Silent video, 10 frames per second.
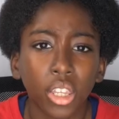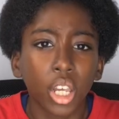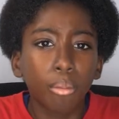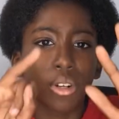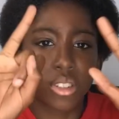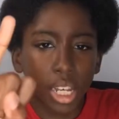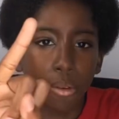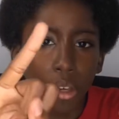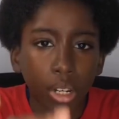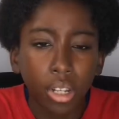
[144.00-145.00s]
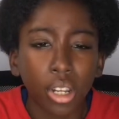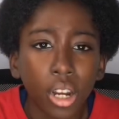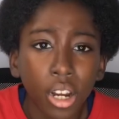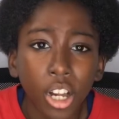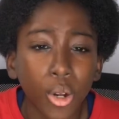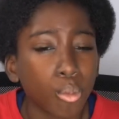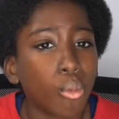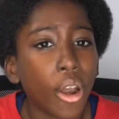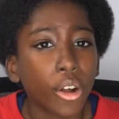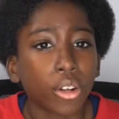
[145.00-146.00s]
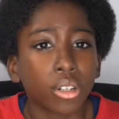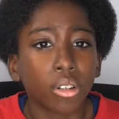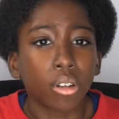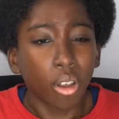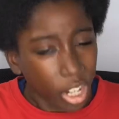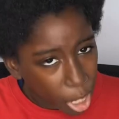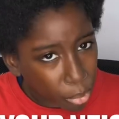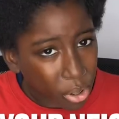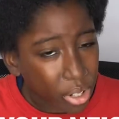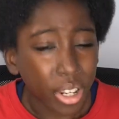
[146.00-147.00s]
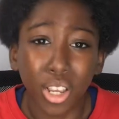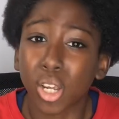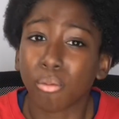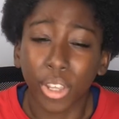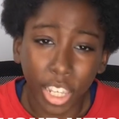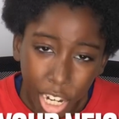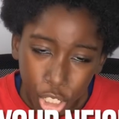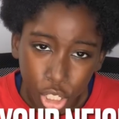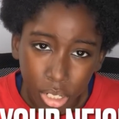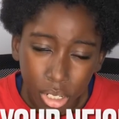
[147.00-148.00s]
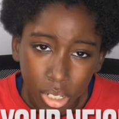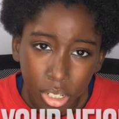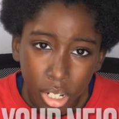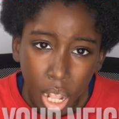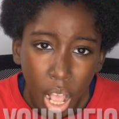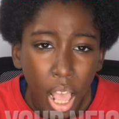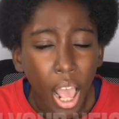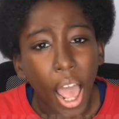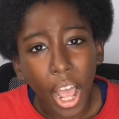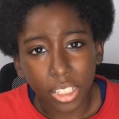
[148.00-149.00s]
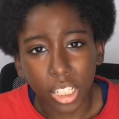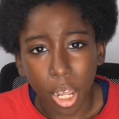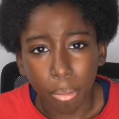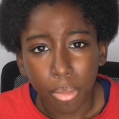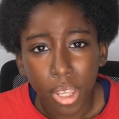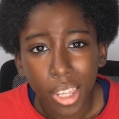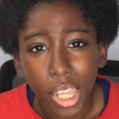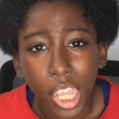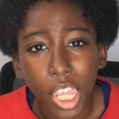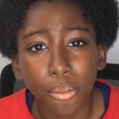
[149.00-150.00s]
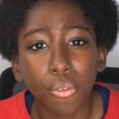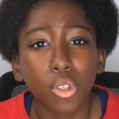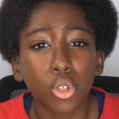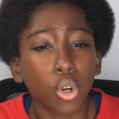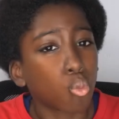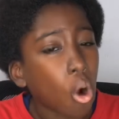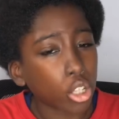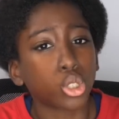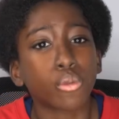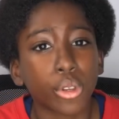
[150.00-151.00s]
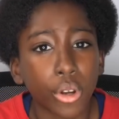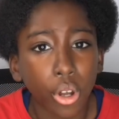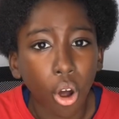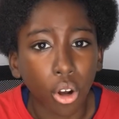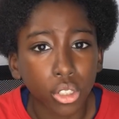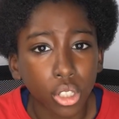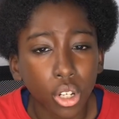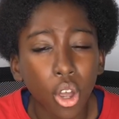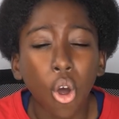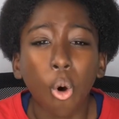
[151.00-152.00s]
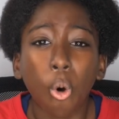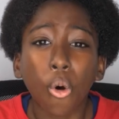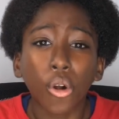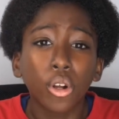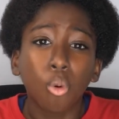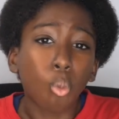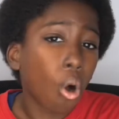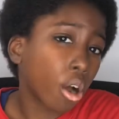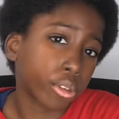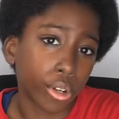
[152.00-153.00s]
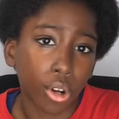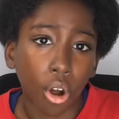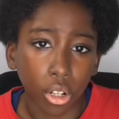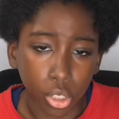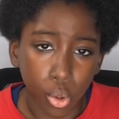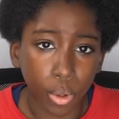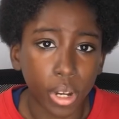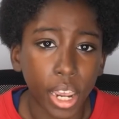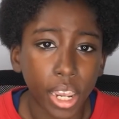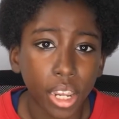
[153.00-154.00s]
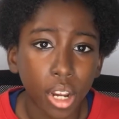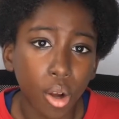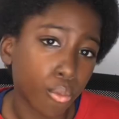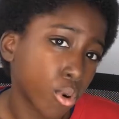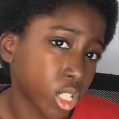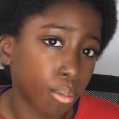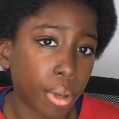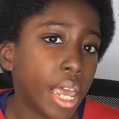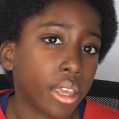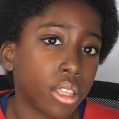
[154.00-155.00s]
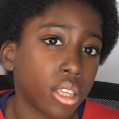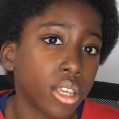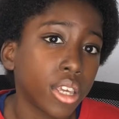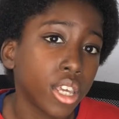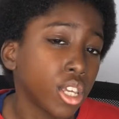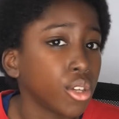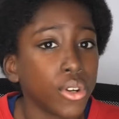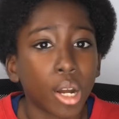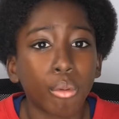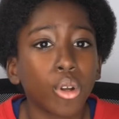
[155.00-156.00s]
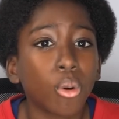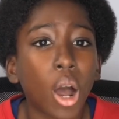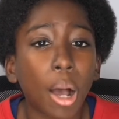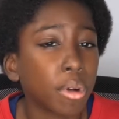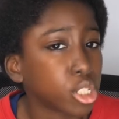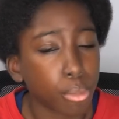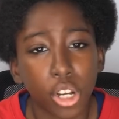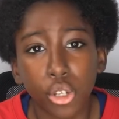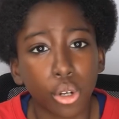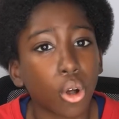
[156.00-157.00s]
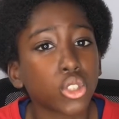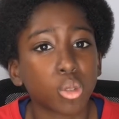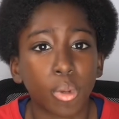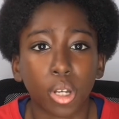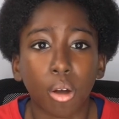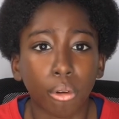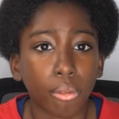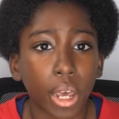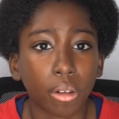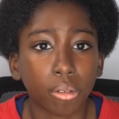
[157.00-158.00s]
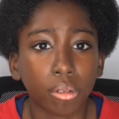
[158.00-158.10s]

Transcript: Number 7, when your neighbor is on vacation, ask them if you could watch over their dogs or walk their dogs during the day for some pay. You never know how much money you could also make off of that.